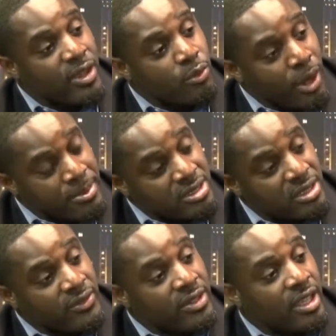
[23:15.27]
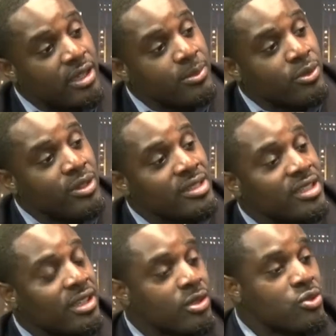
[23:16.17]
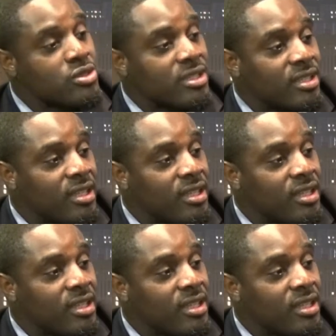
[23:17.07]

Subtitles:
and representative in that community is inclusion,